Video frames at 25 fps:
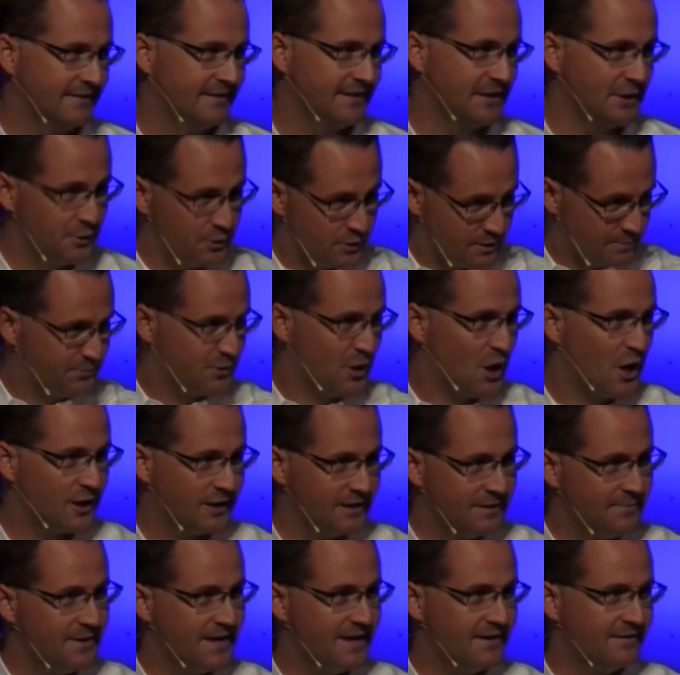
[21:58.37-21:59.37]
You know what I'm
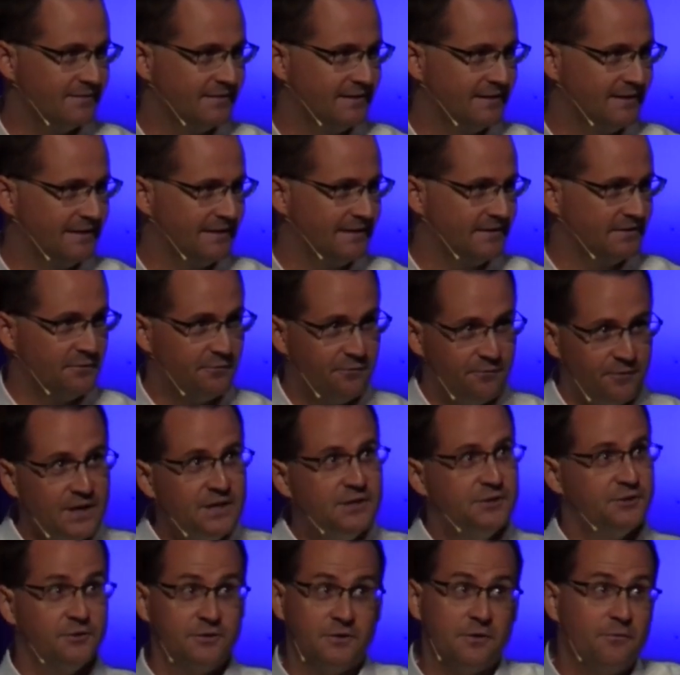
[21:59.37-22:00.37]
talking about? The
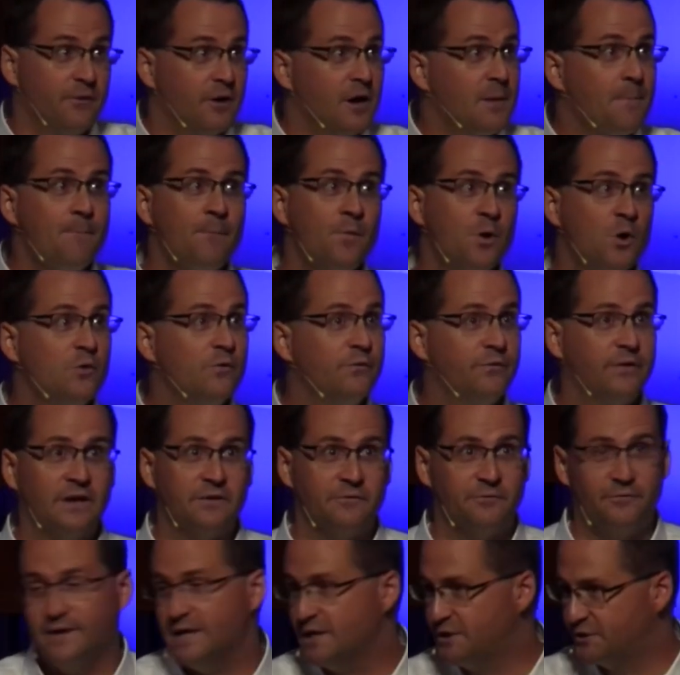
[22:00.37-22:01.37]
features are very moving
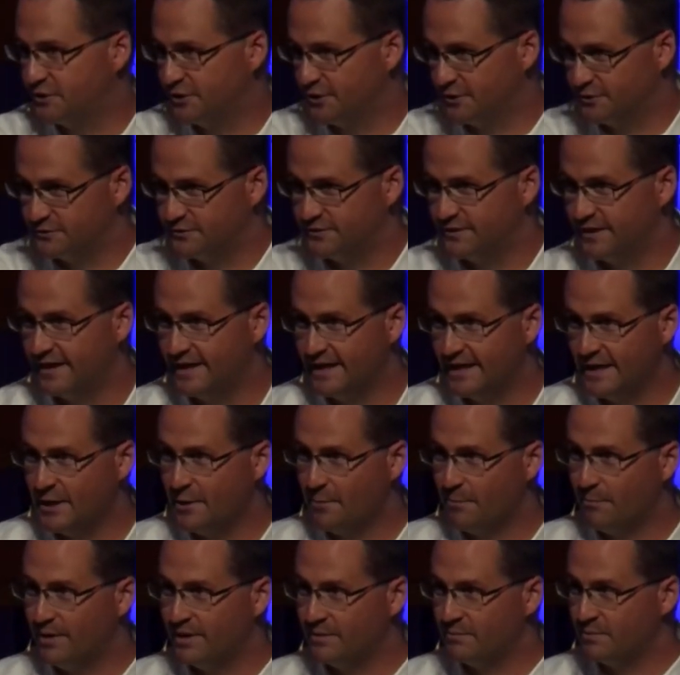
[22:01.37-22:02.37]
features,
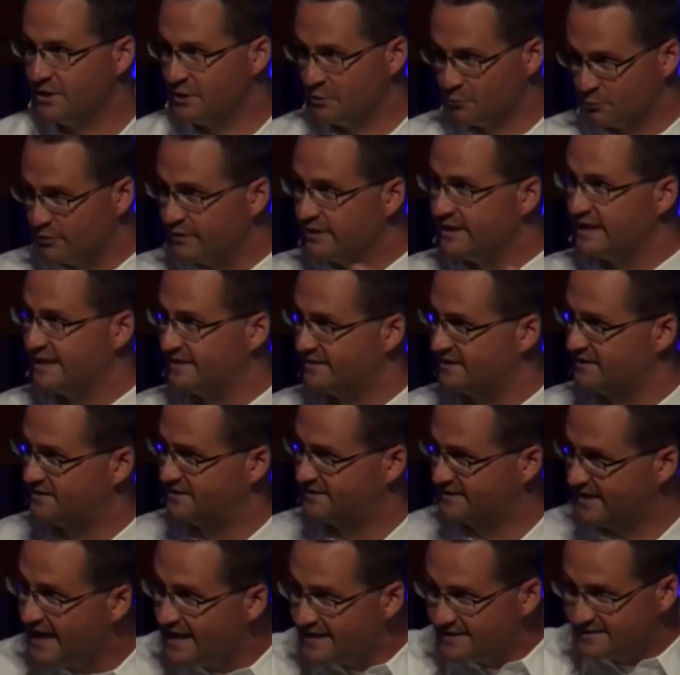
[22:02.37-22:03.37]
but you really get the
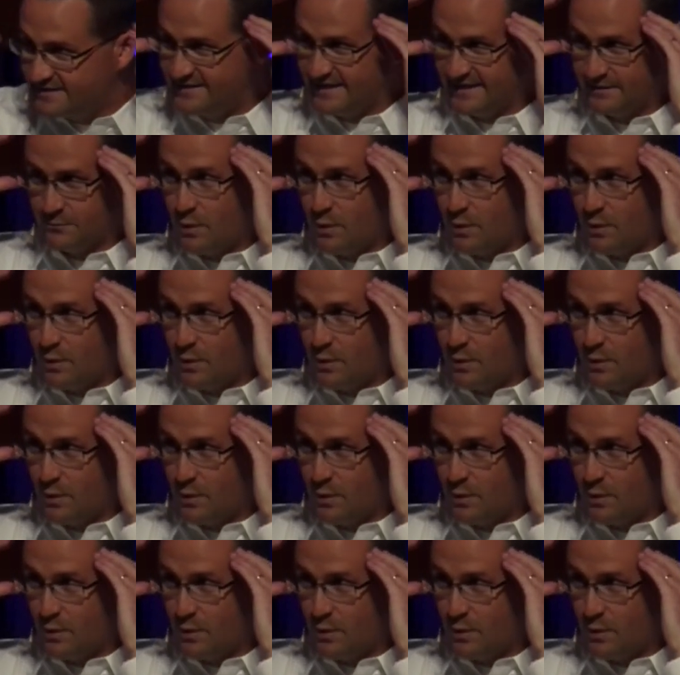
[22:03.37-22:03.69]
sense that,